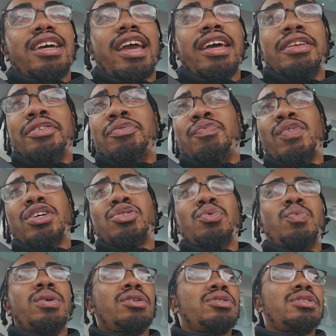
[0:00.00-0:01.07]
And
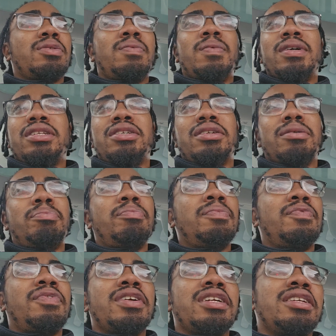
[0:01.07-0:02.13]
Russell Wilson went to the
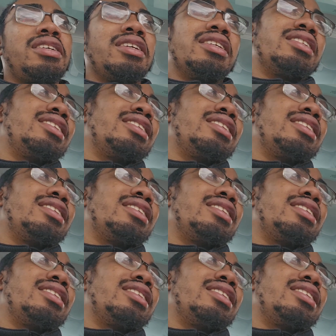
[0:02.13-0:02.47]
for the, to the